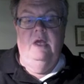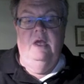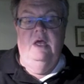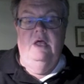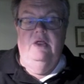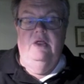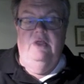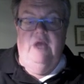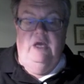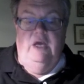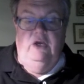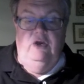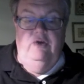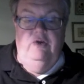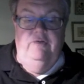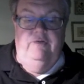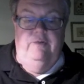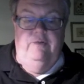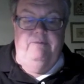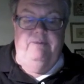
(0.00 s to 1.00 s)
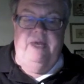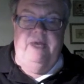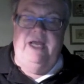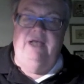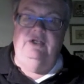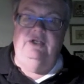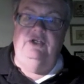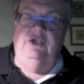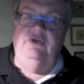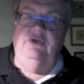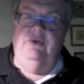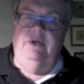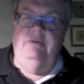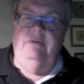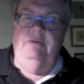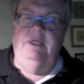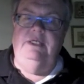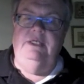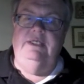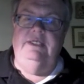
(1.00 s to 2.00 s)
Thank you for pestering
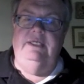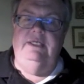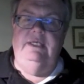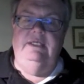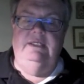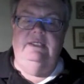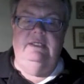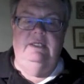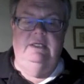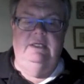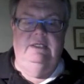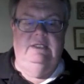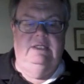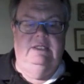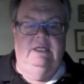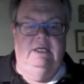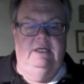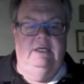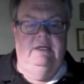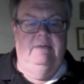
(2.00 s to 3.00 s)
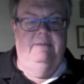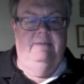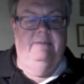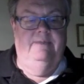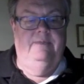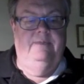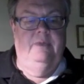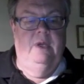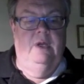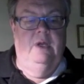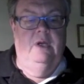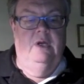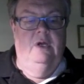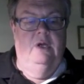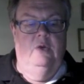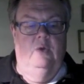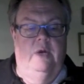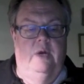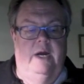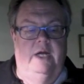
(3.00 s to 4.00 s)
me ceaselessly
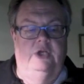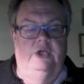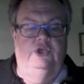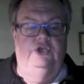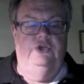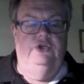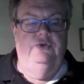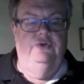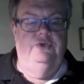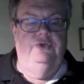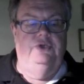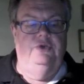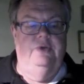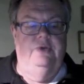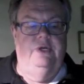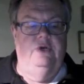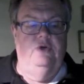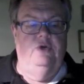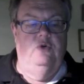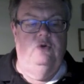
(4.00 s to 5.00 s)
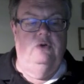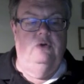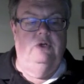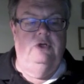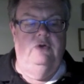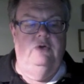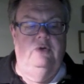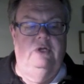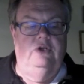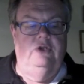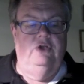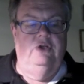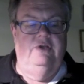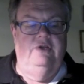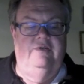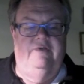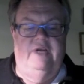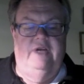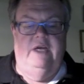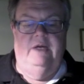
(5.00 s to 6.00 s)
when I choose to ignore you and your
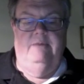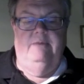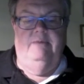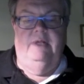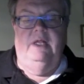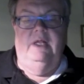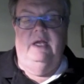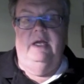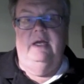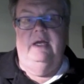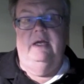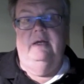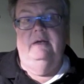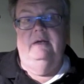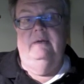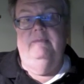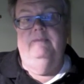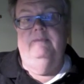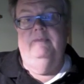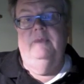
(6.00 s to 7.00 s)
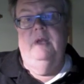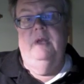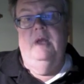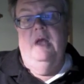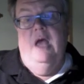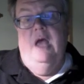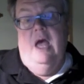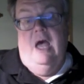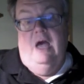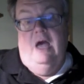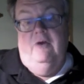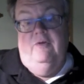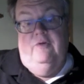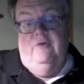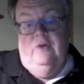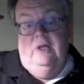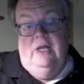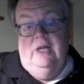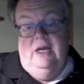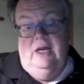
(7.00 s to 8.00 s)
divine plan, and
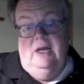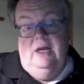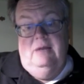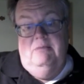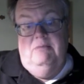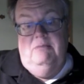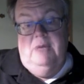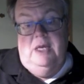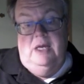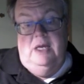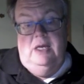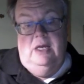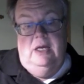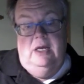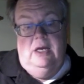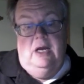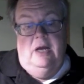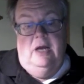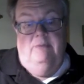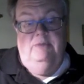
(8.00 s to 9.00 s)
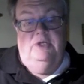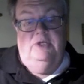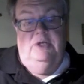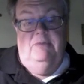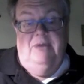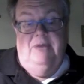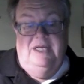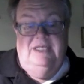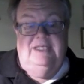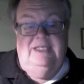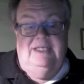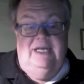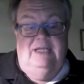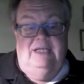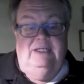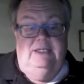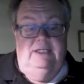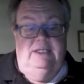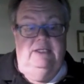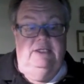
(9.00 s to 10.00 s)
for letting me come to my
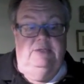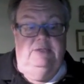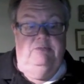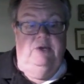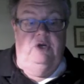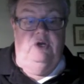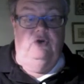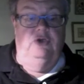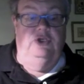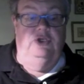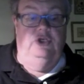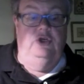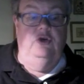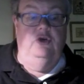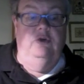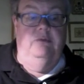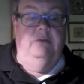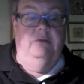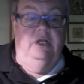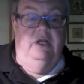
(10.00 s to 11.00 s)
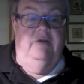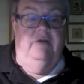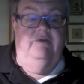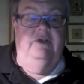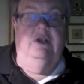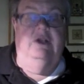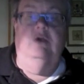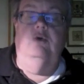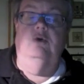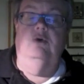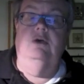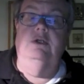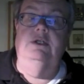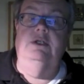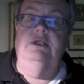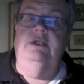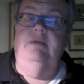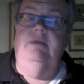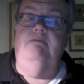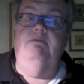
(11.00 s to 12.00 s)
senses because you, beloved Lord,
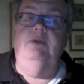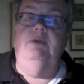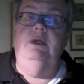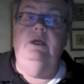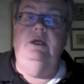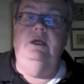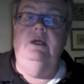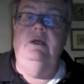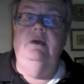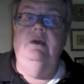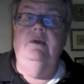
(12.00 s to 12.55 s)
simply